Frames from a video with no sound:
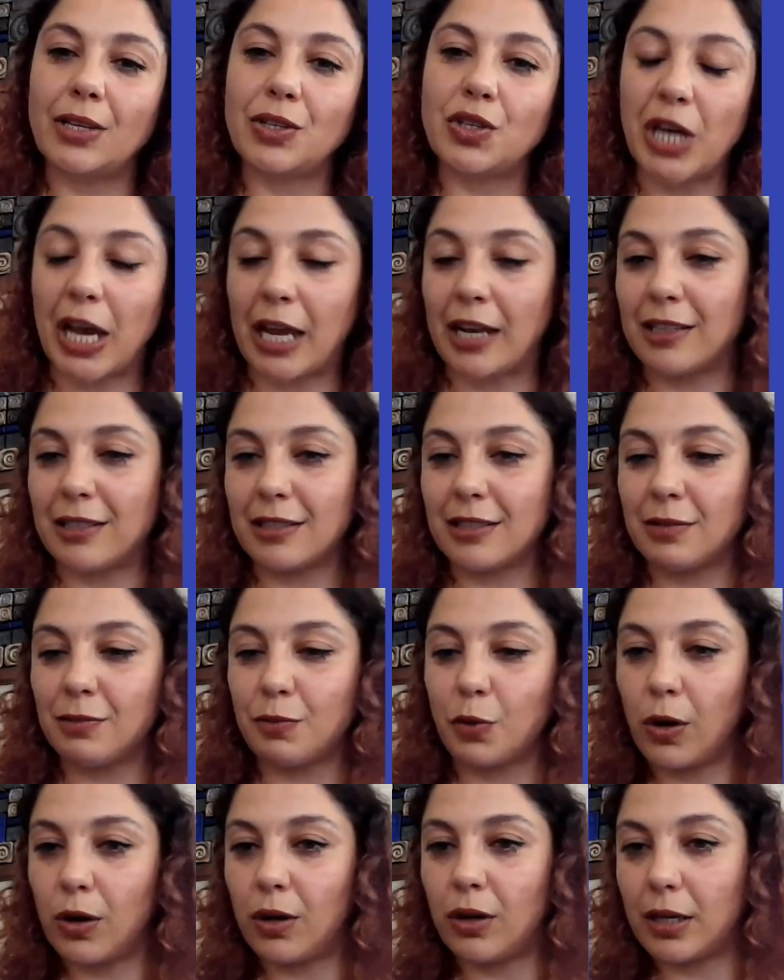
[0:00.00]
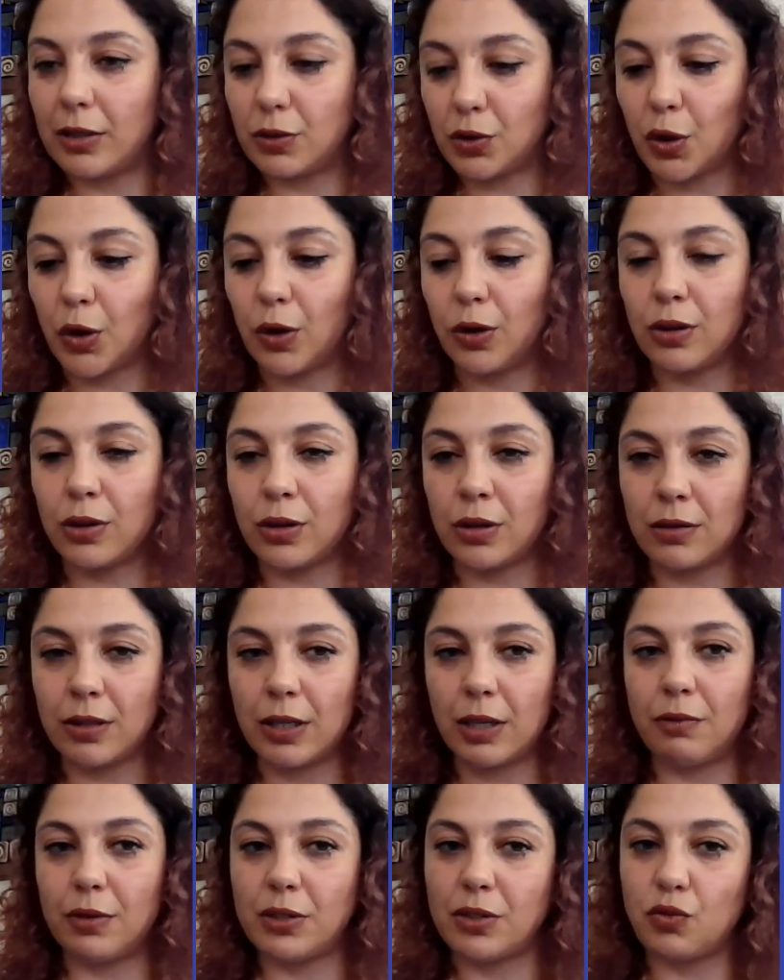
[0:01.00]
Shannon's talk.
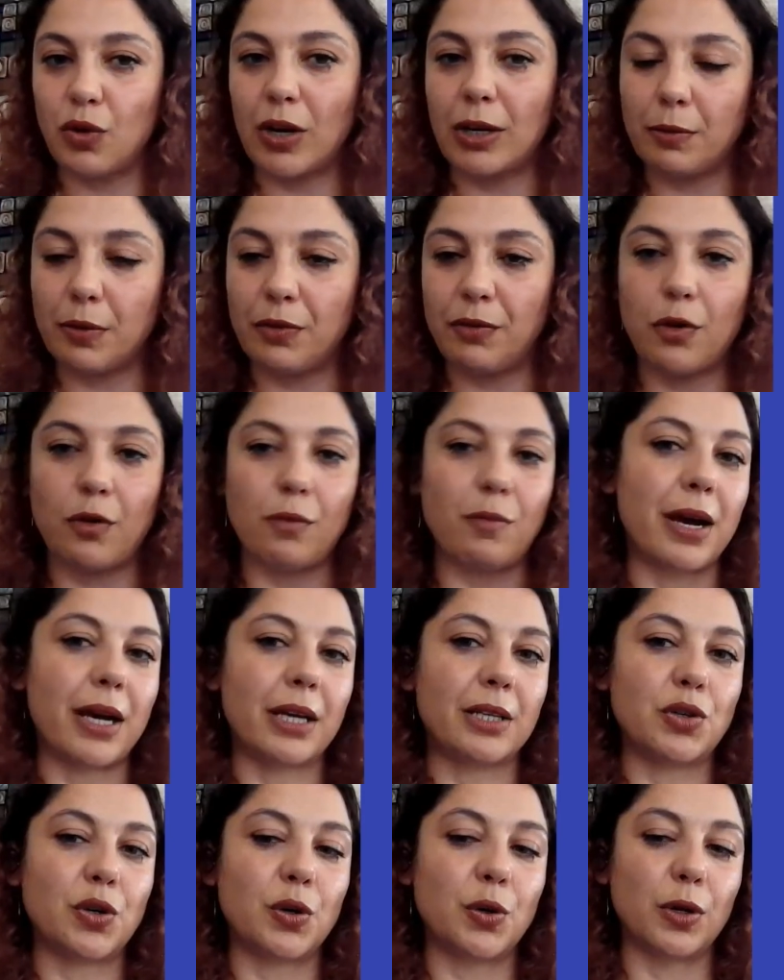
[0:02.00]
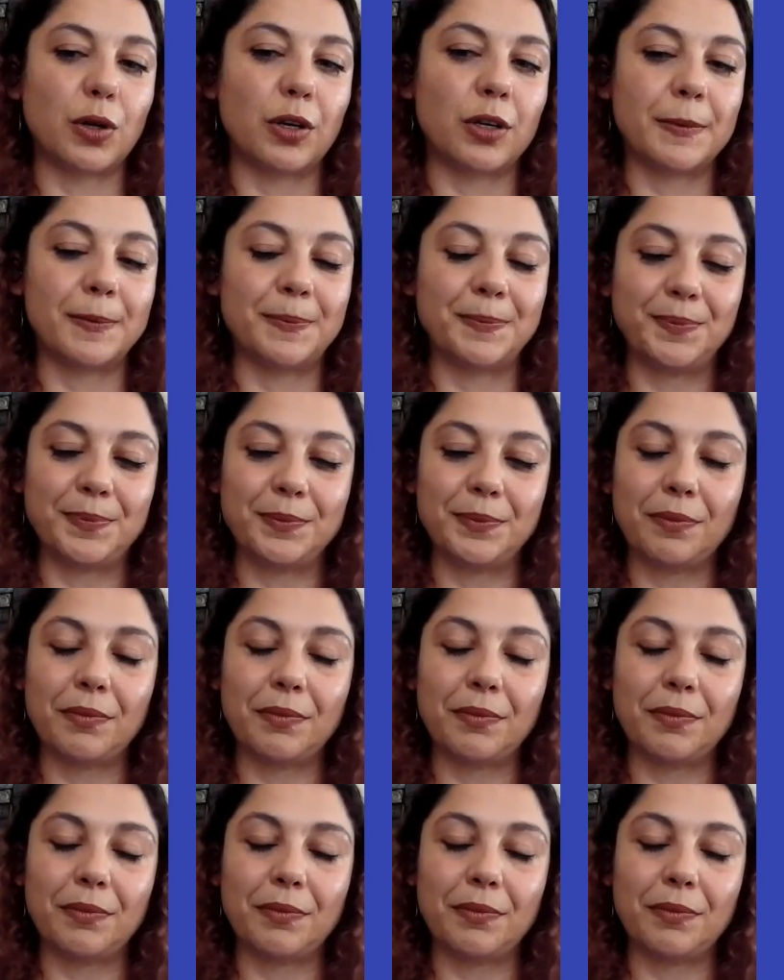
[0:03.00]
It was right before my talk.